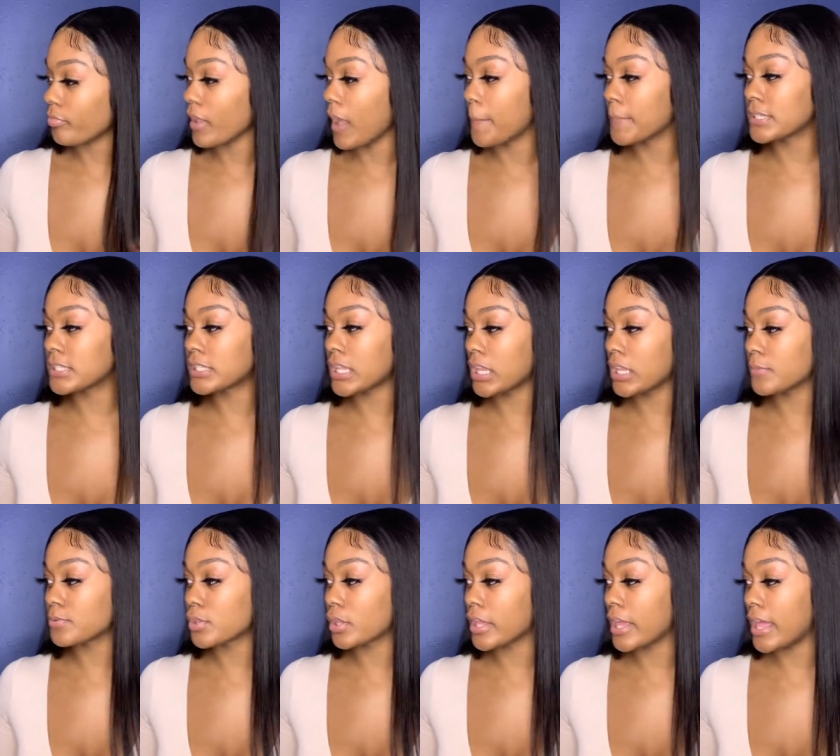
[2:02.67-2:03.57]
I'm gonna stand up
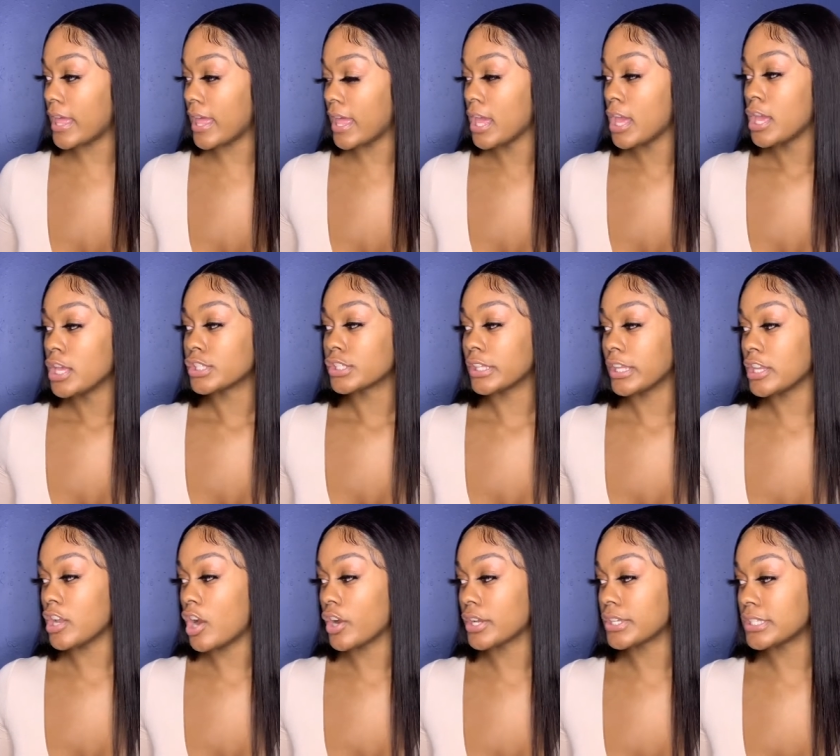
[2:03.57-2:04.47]
so yet so that
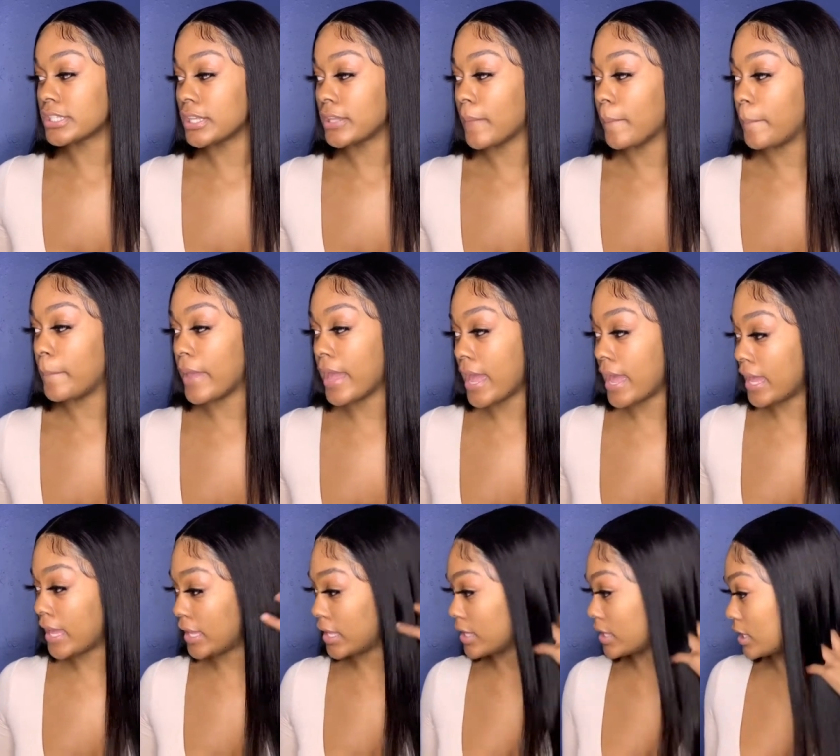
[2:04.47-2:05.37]
y'all can see the
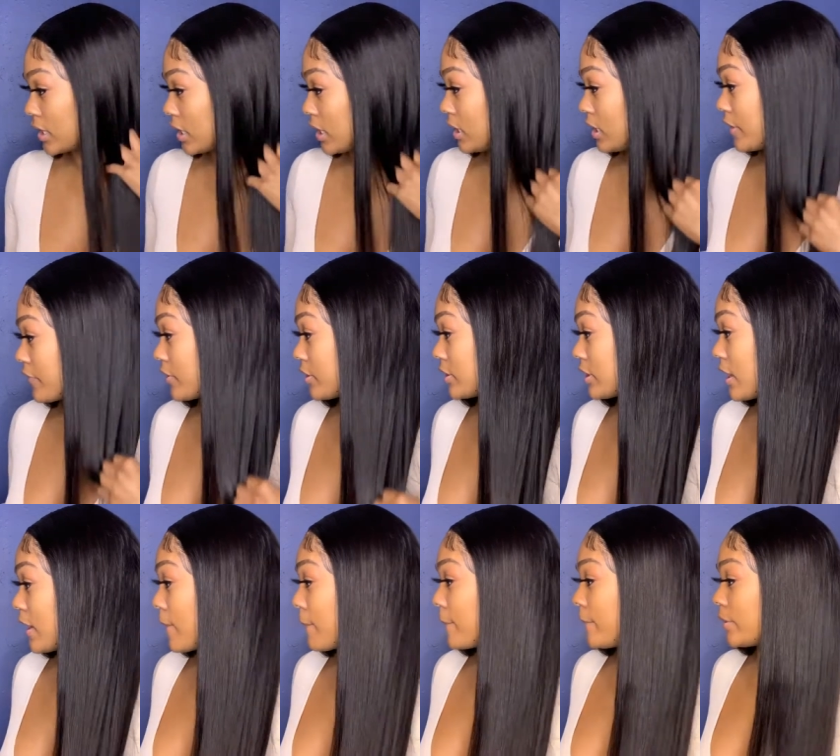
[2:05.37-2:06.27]
bag and
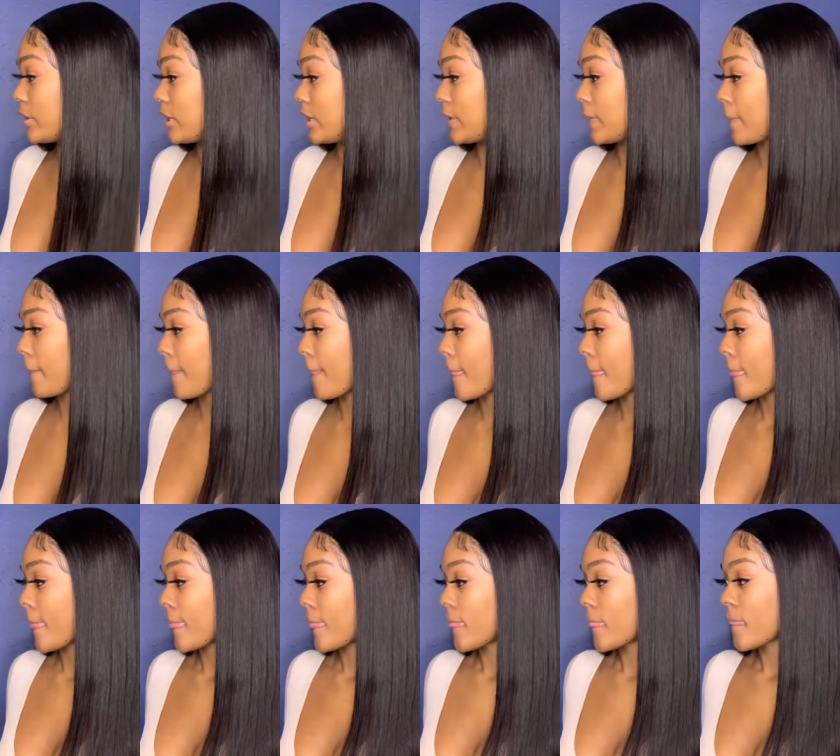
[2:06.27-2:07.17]
everything, but
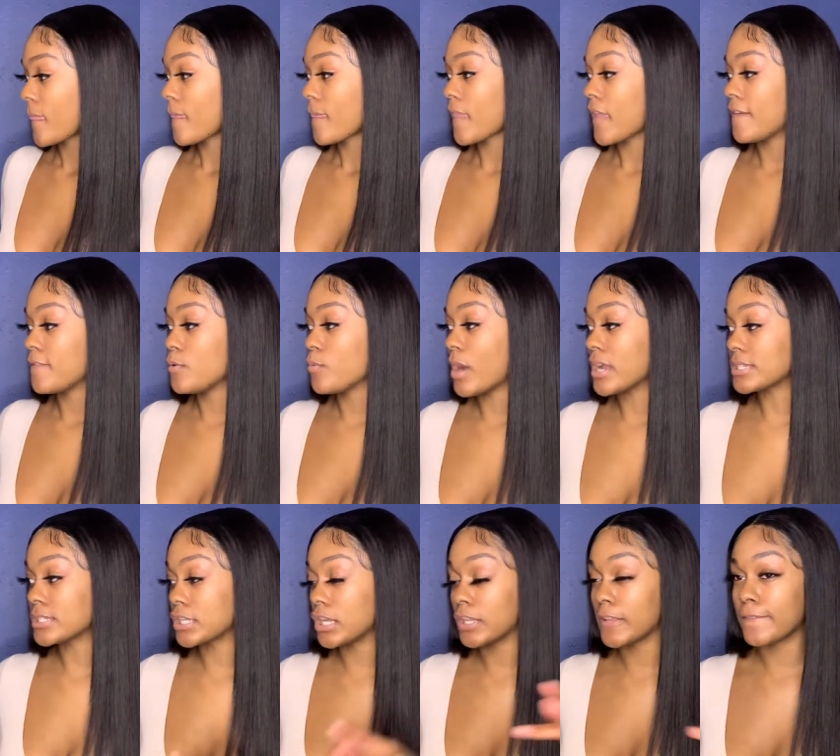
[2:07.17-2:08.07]
if you watch
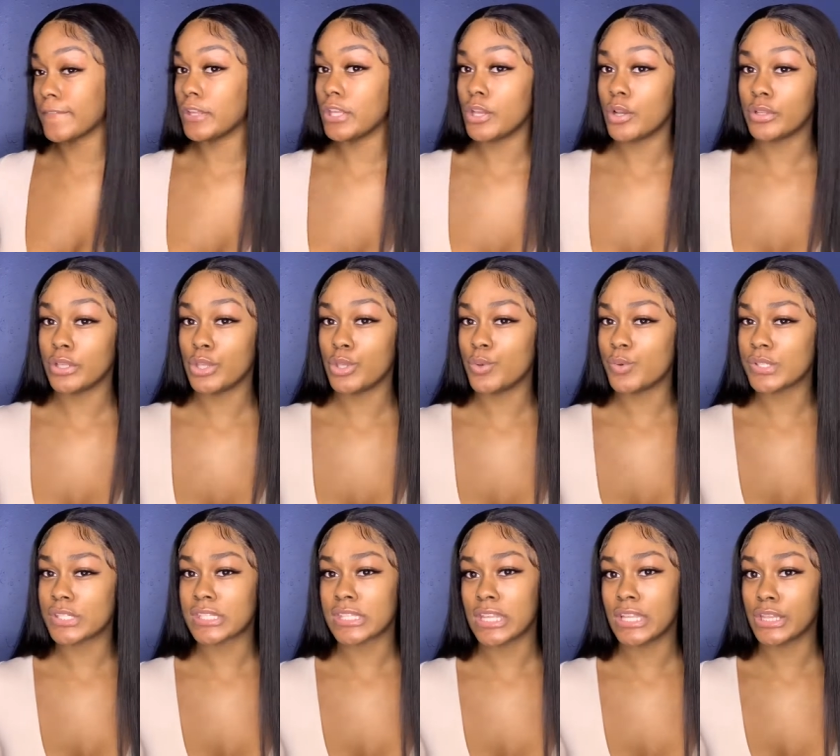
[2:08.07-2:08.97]
the other video, then you will
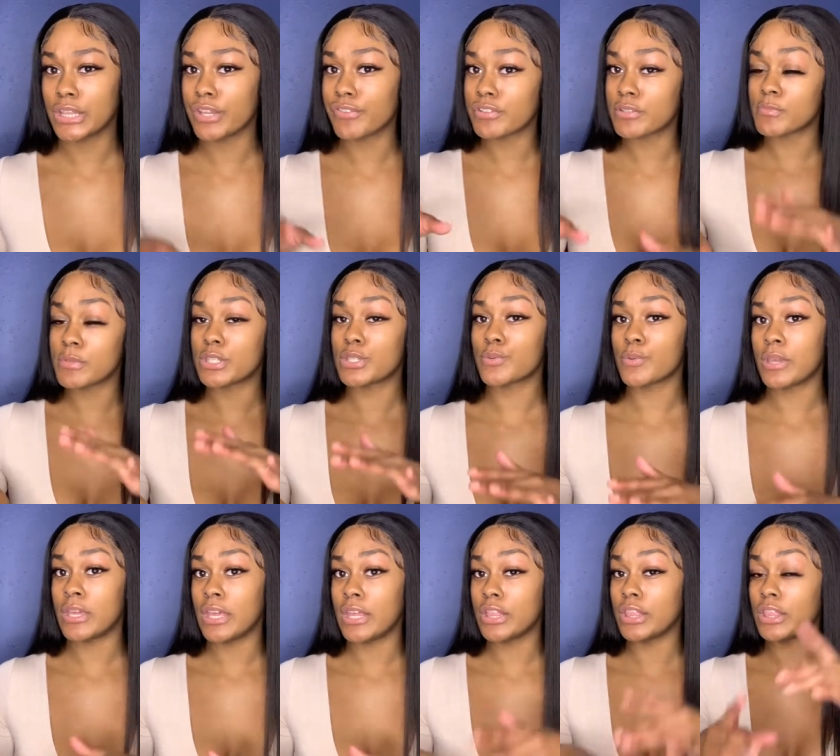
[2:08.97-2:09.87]
see a difference
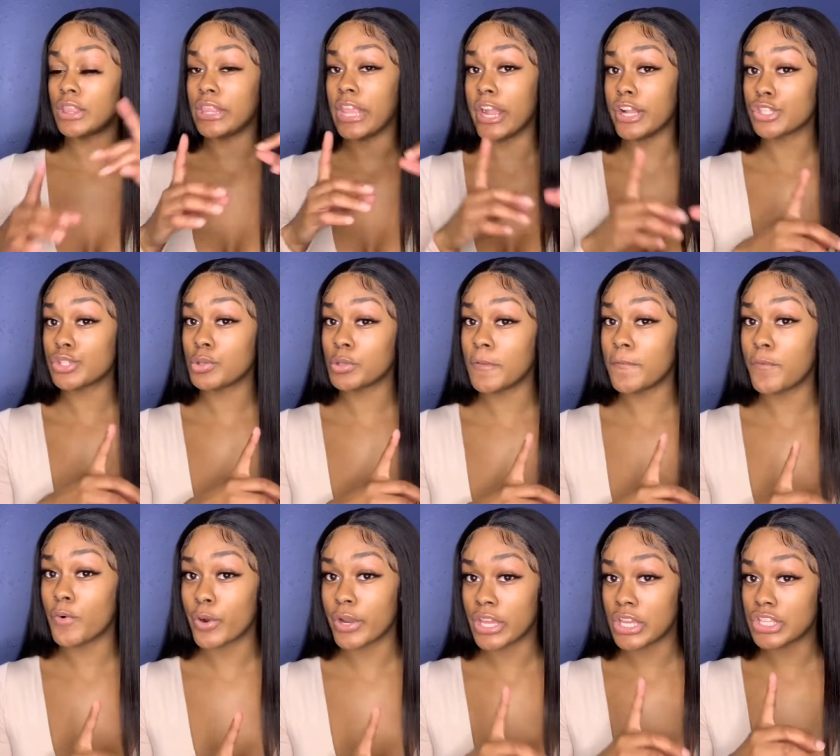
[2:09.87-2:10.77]
between their
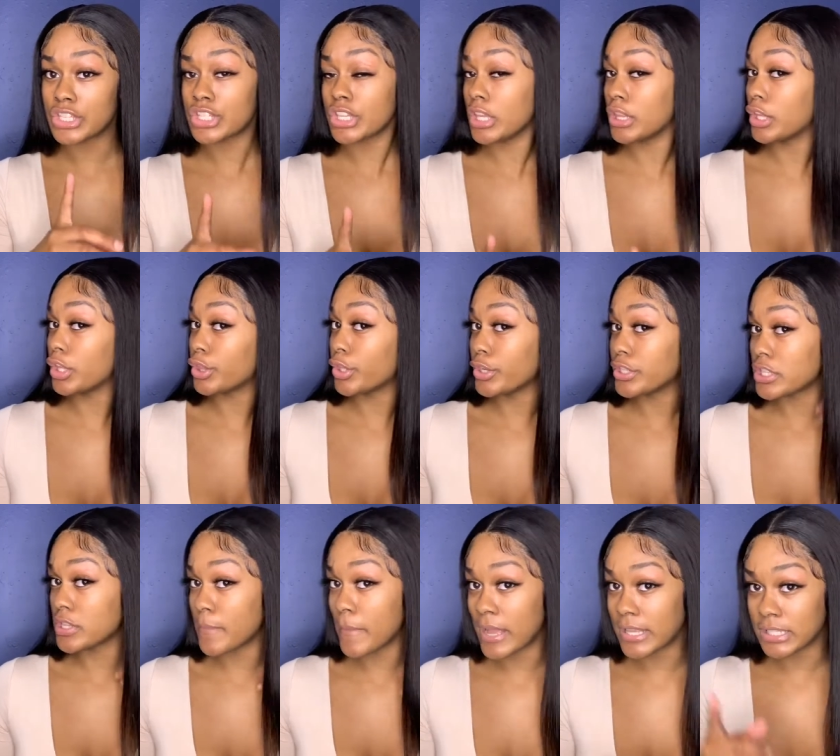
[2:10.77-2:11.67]
twenty-four inch and the
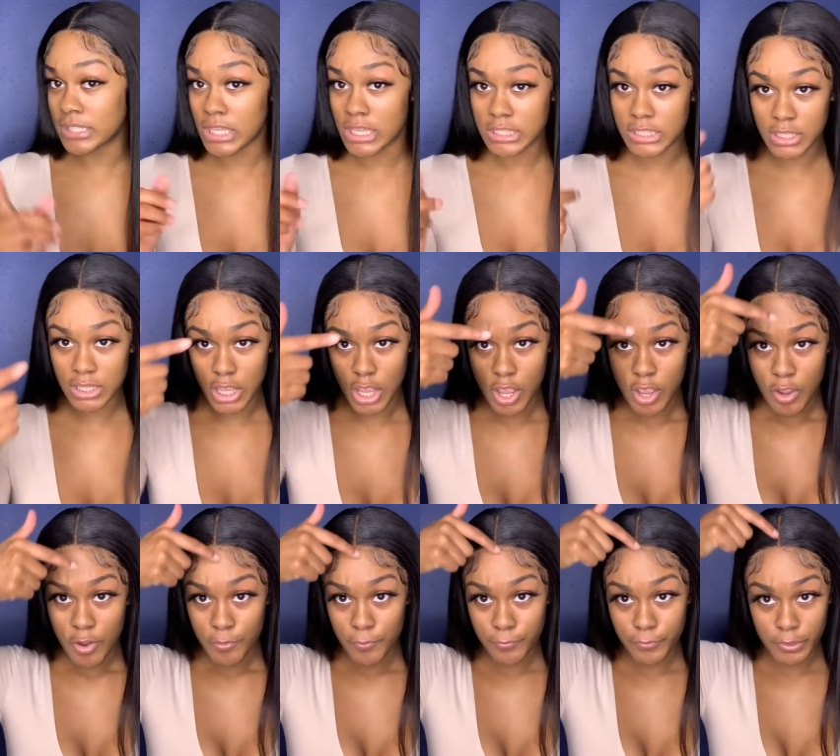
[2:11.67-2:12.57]
thirteen by six
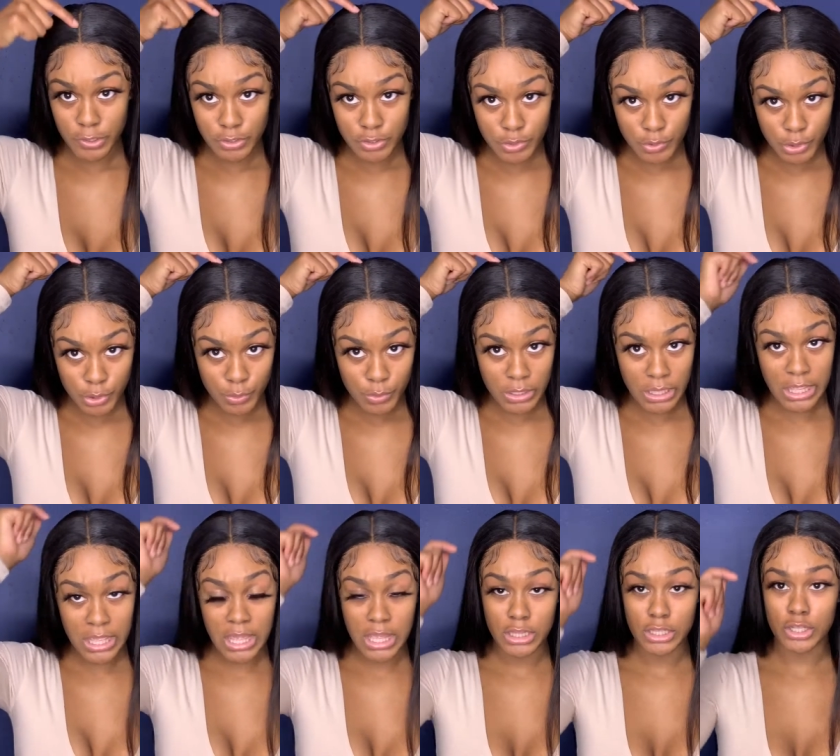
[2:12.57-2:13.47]
frontal
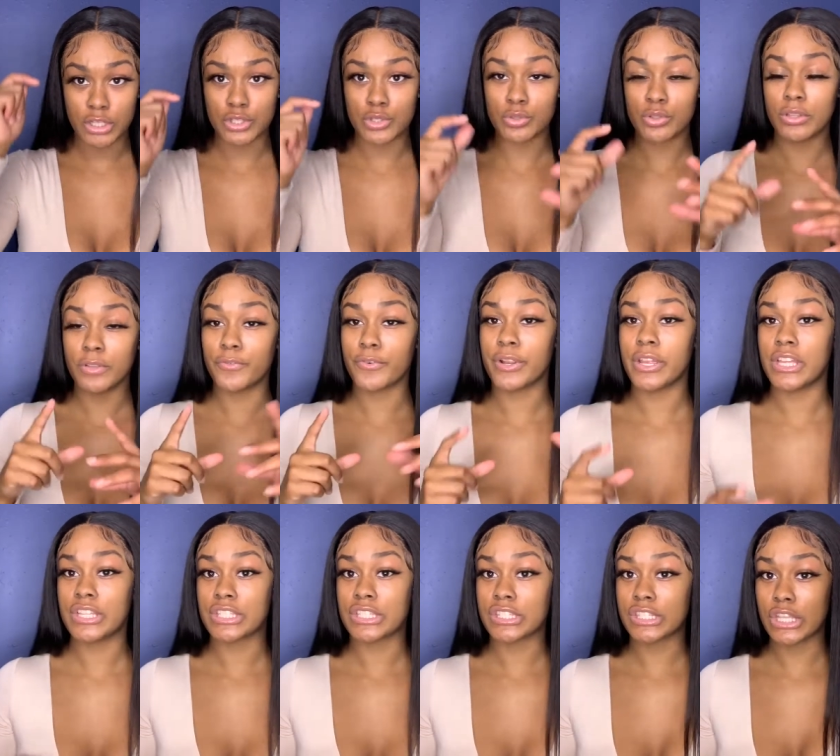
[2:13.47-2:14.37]
unit and a twenty-four
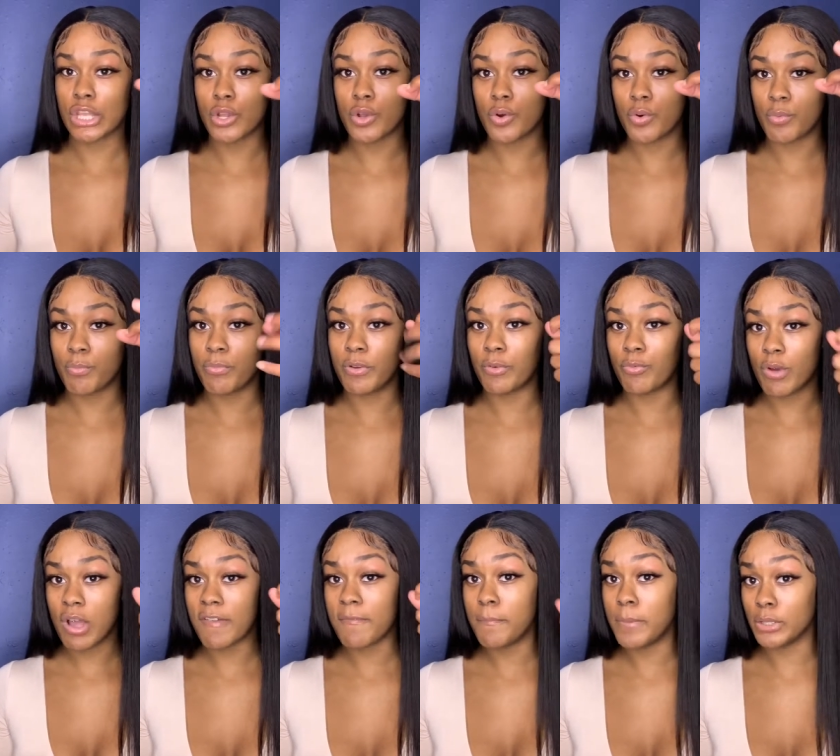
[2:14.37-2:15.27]
inch single
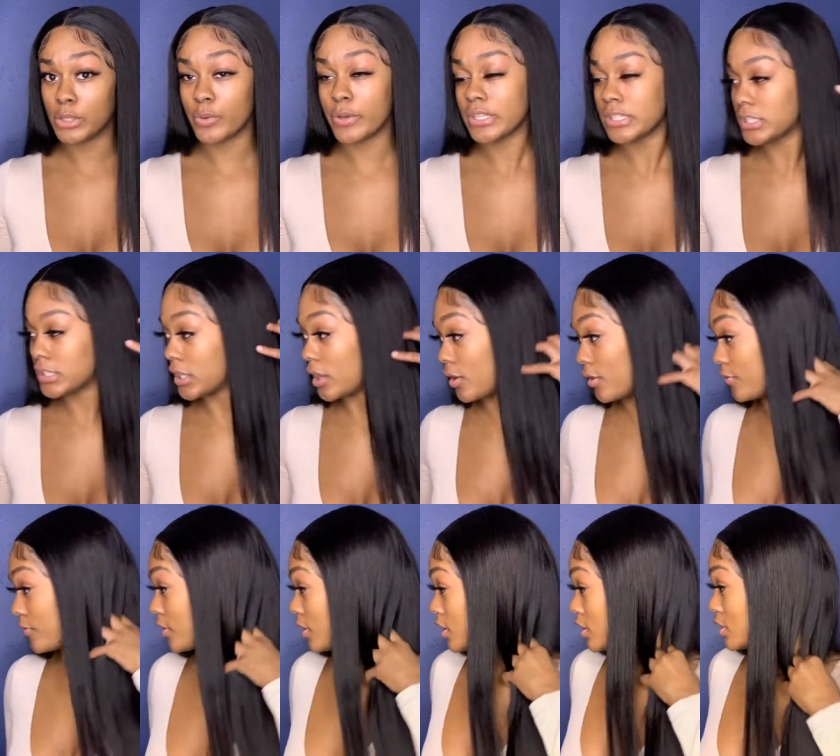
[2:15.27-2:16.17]
weft bundle itself.
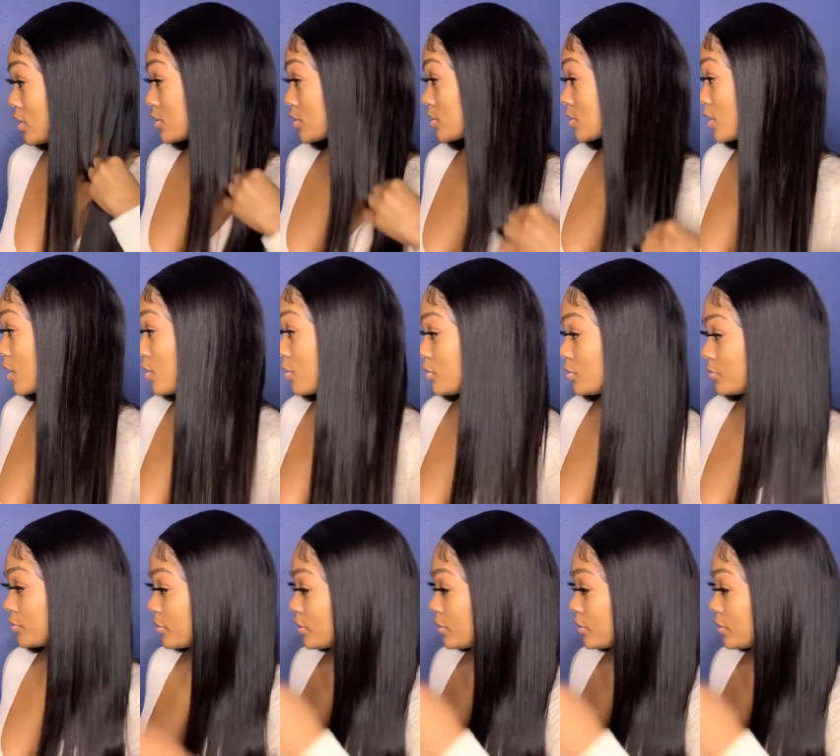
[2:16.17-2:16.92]
So